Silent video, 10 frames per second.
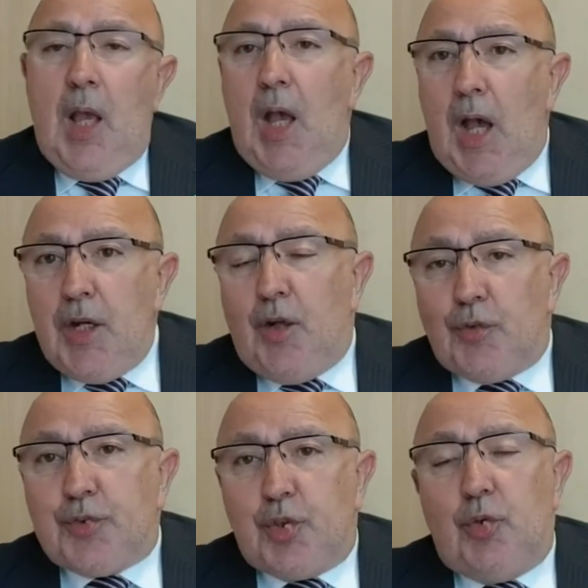And
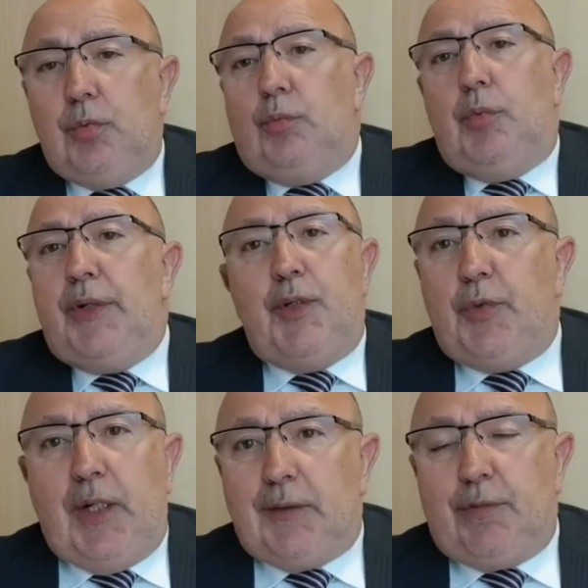also, we knew
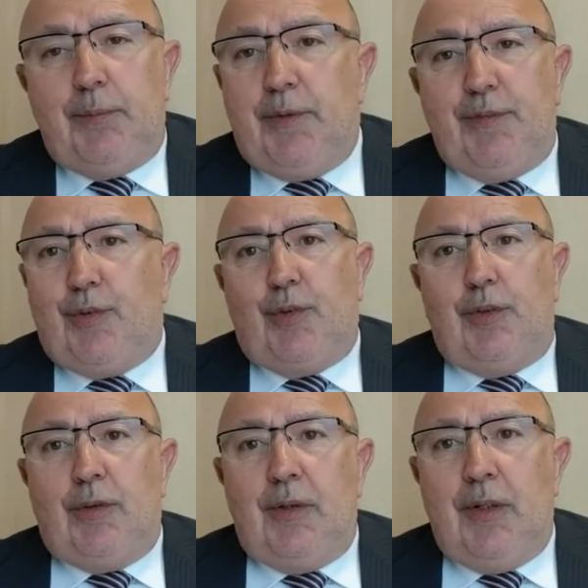that from
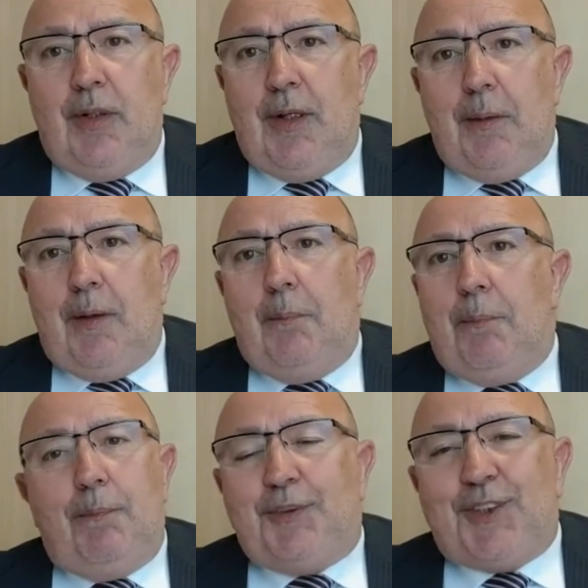before,
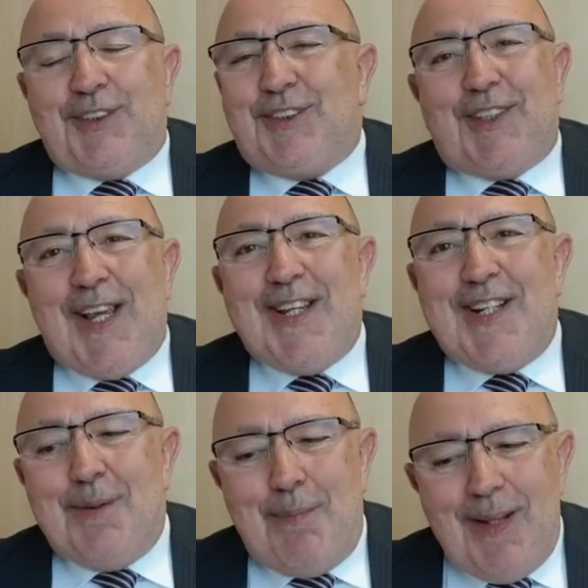
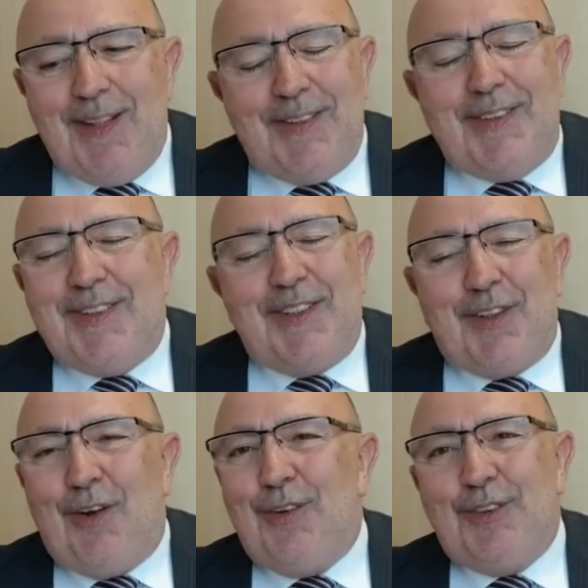sustainability,
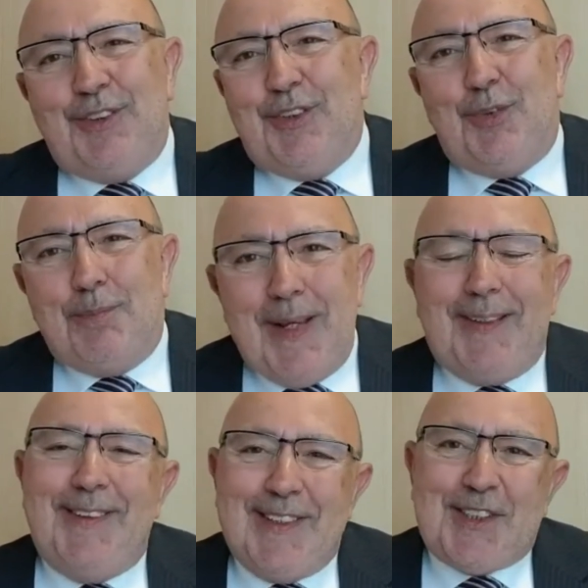ecology, to
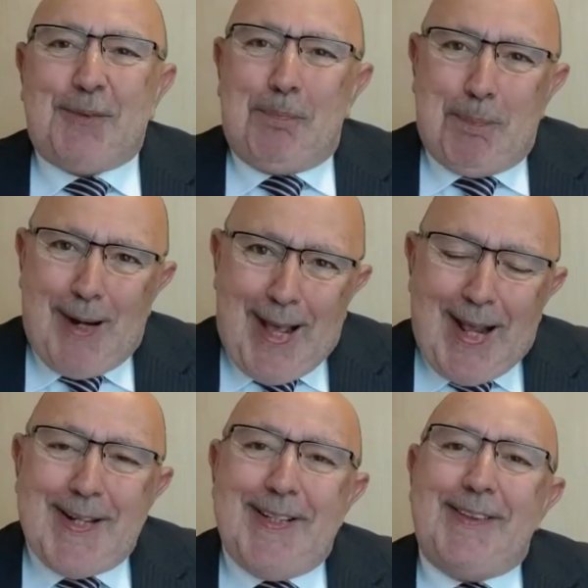make this
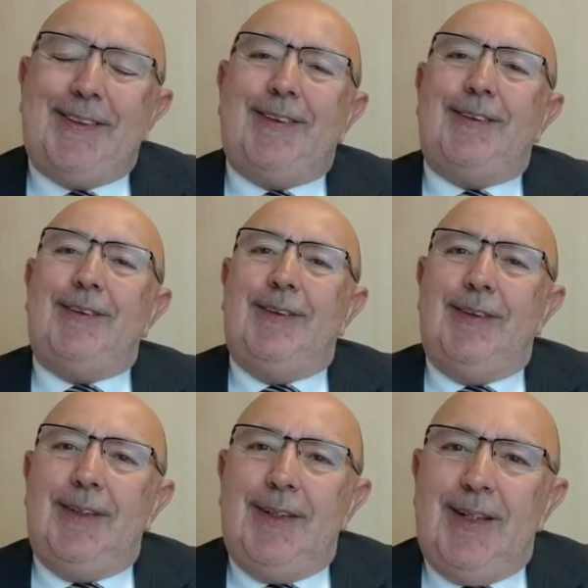planet
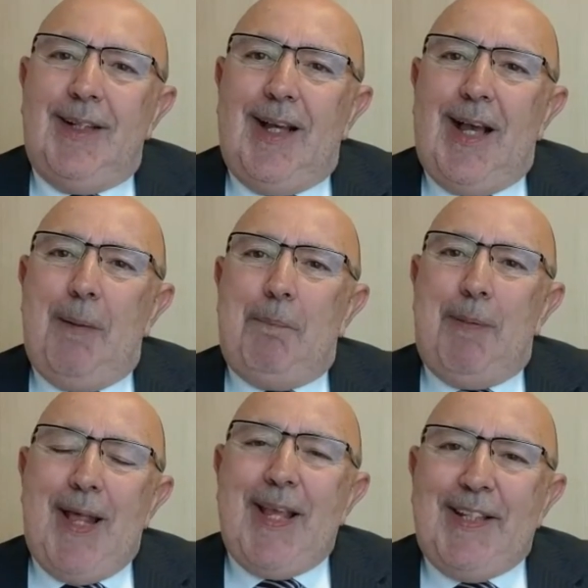a
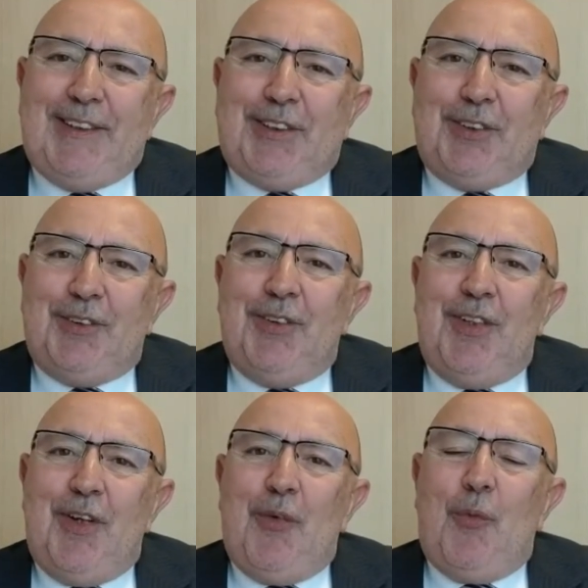place
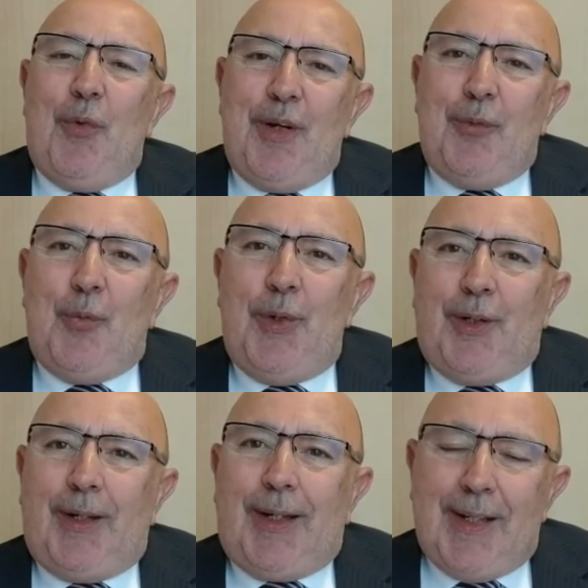where we
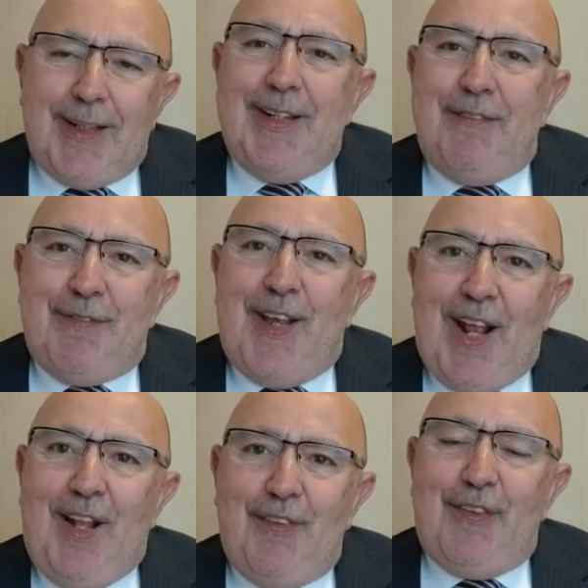can live
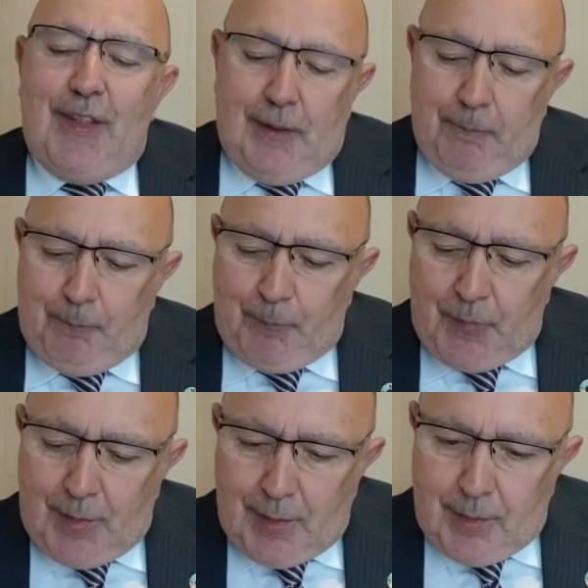healthy,
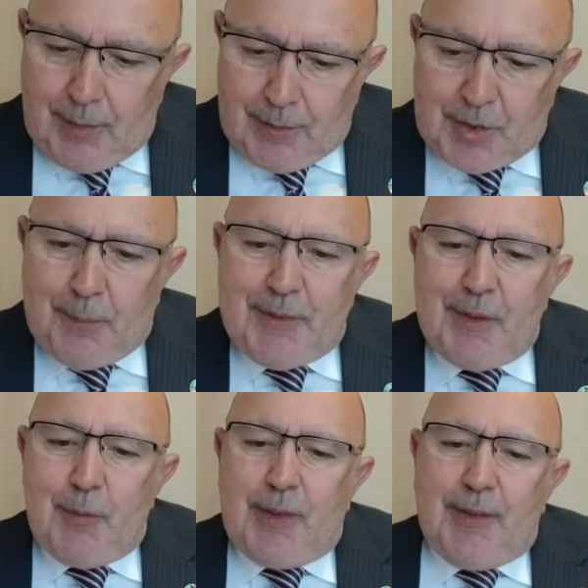something
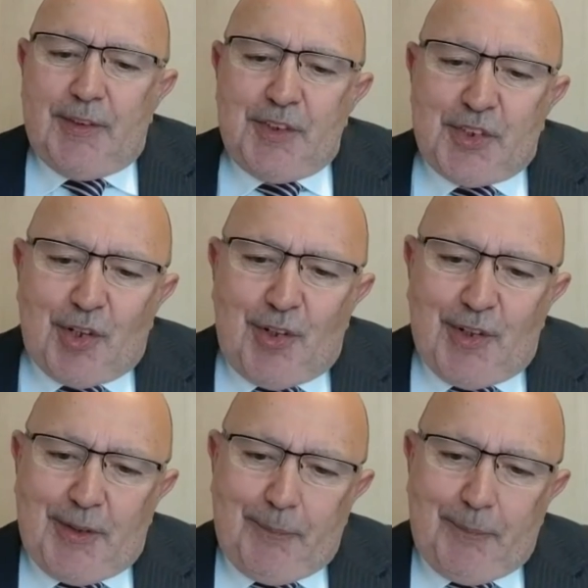we can enjoy.